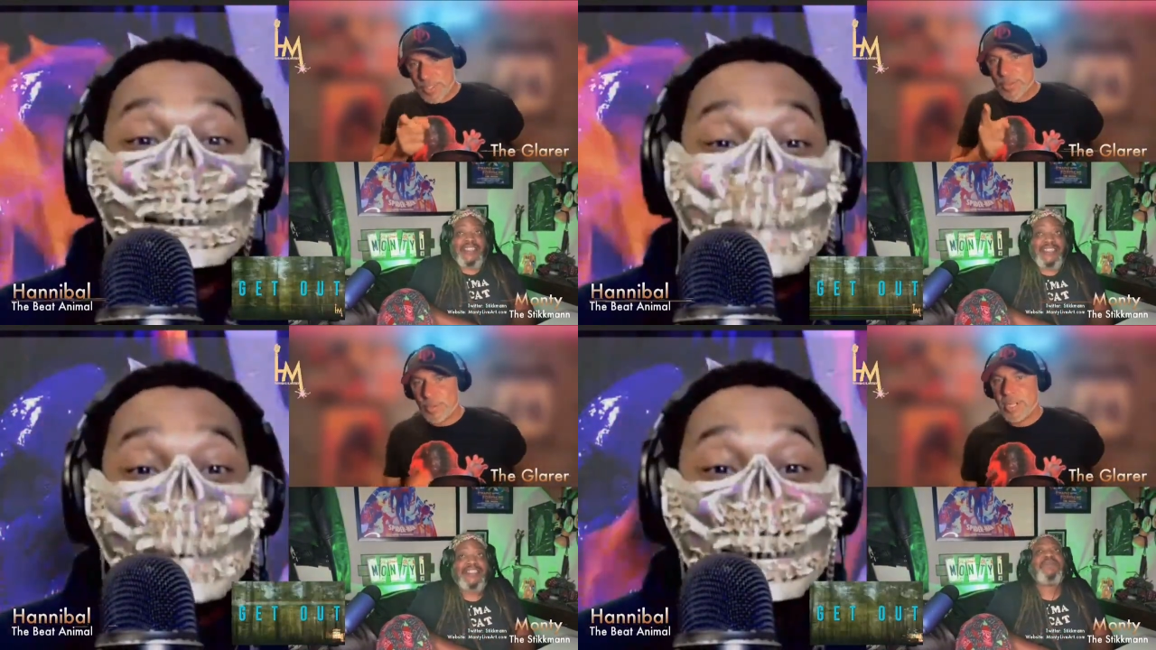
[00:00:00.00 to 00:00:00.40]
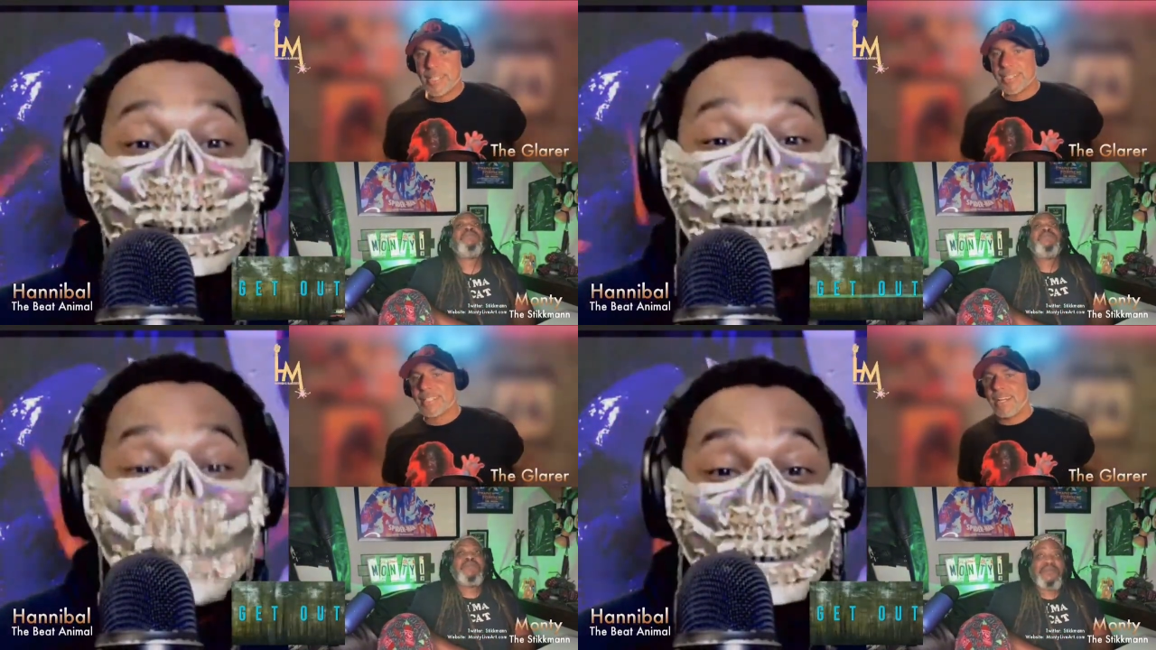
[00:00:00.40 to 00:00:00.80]
Speaker 1: with
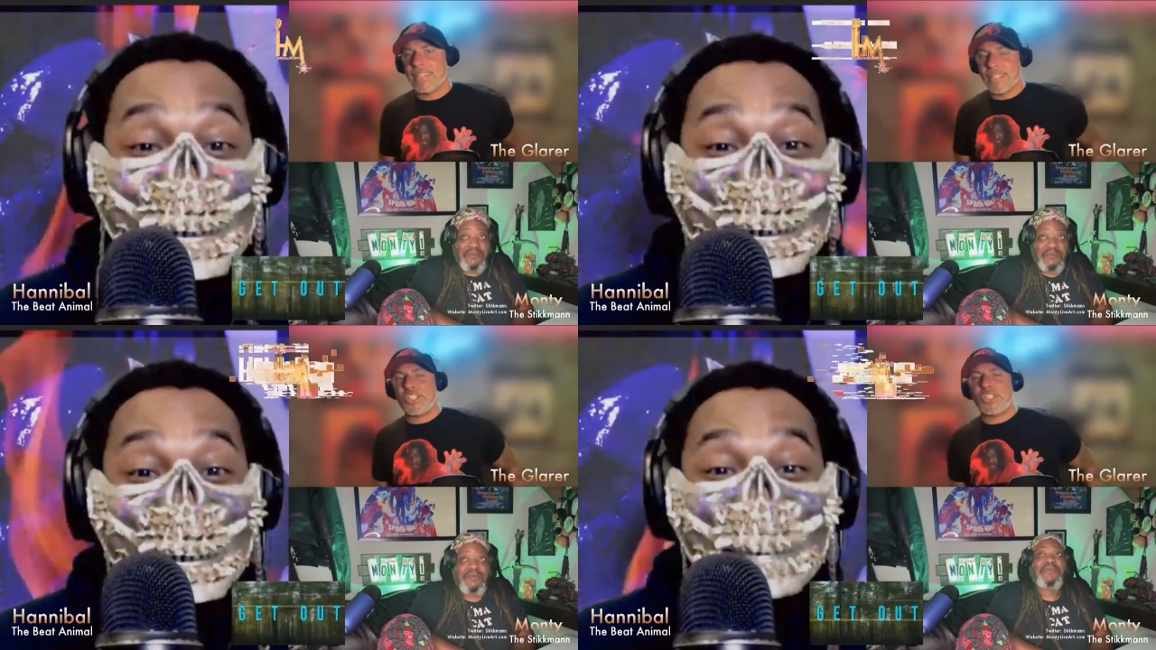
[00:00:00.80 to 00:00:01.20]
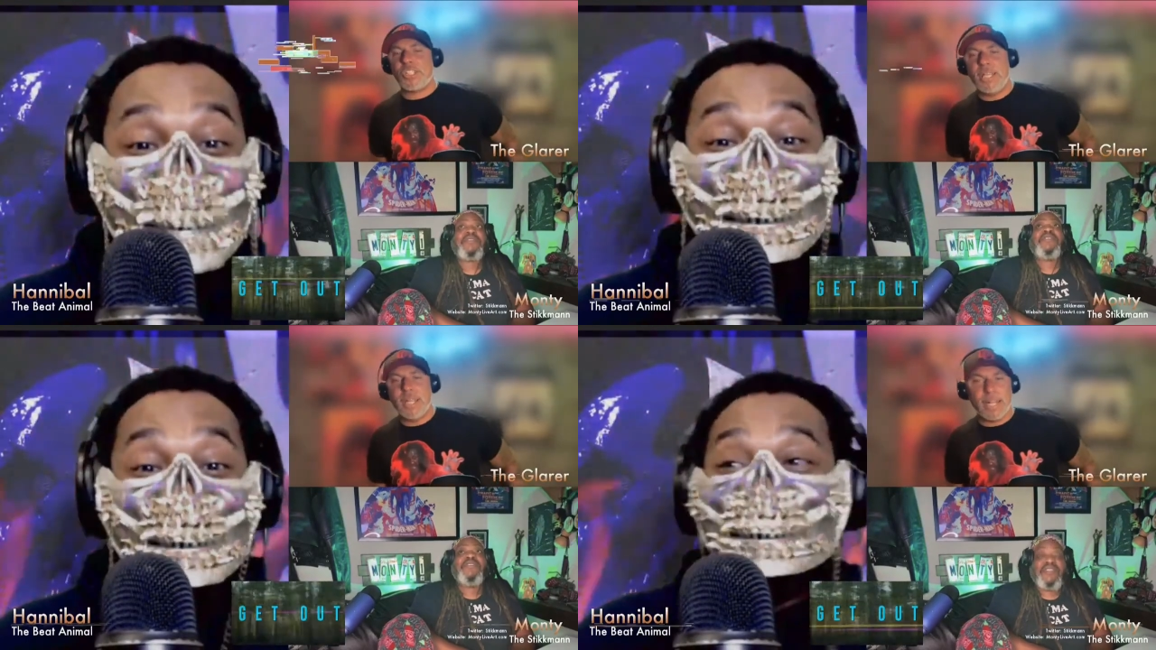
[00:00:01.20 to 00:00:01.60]
my spirit. Scared the
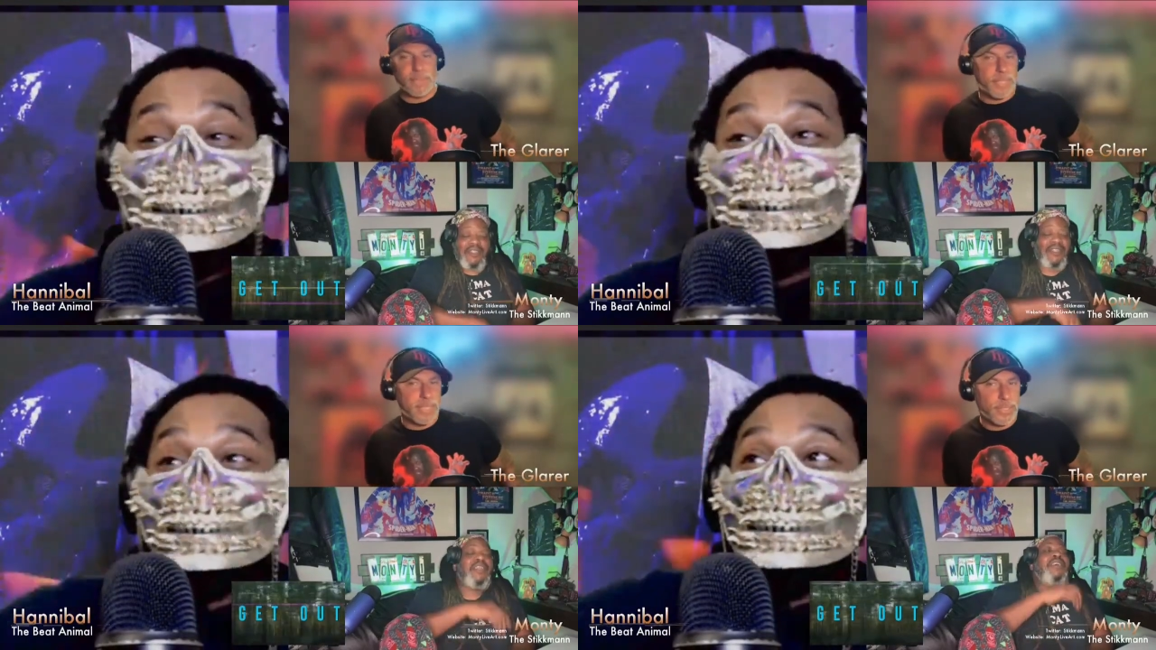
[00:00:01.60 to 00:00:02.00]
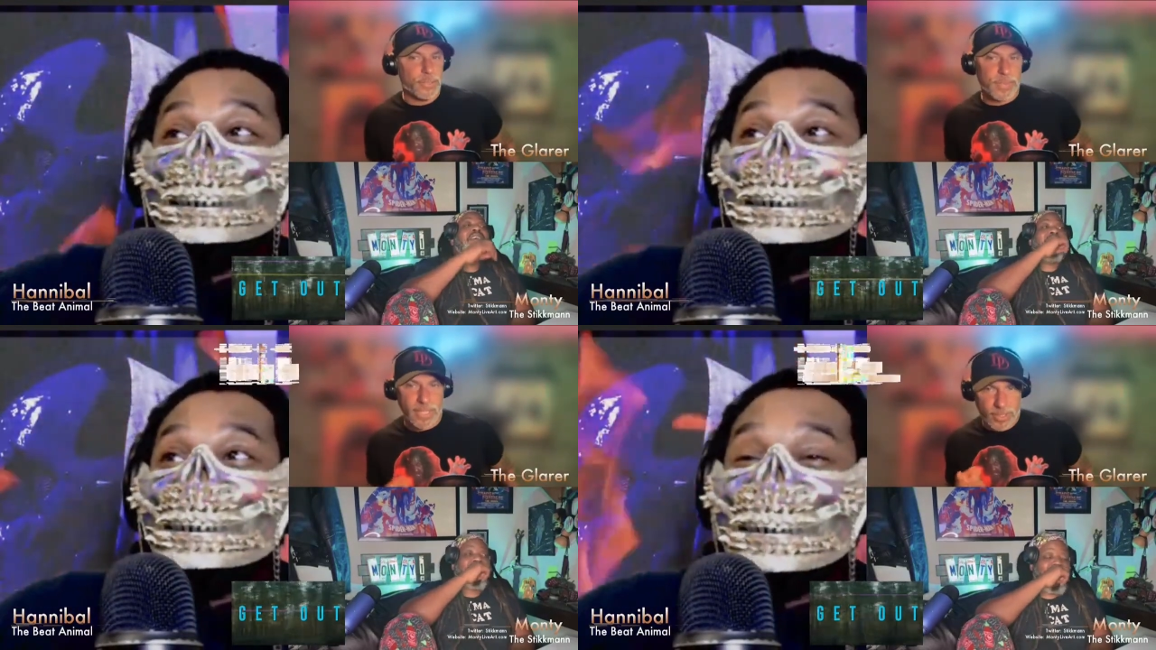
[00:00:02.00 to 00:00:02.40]
shit out of me
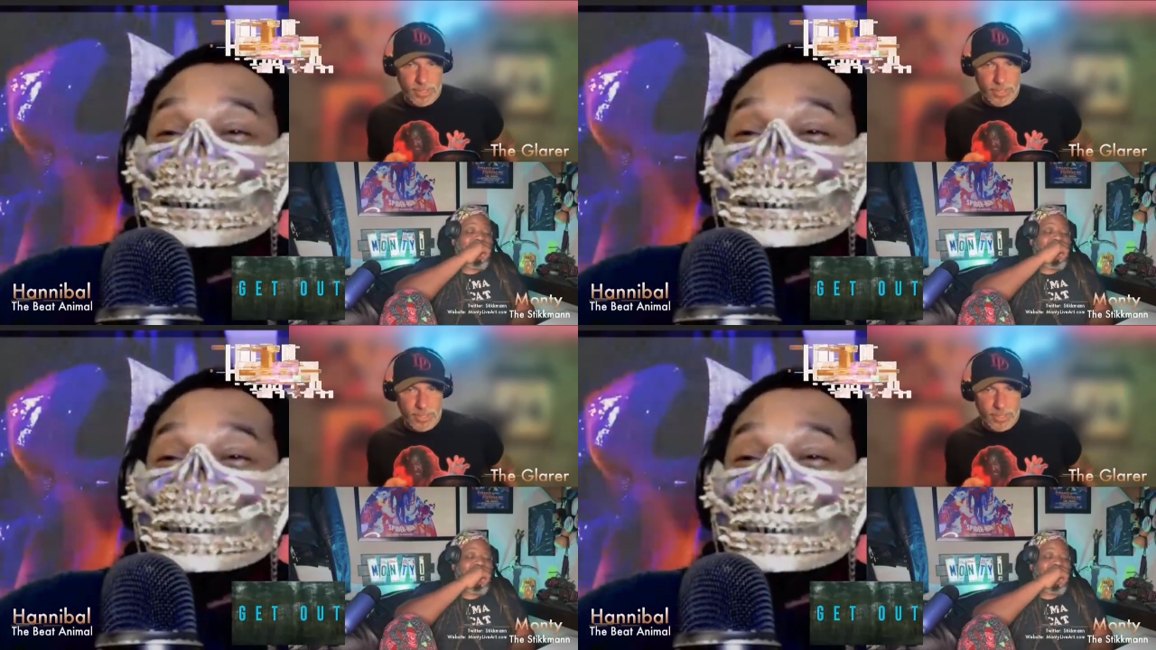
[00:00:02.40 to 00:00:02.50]
too, man.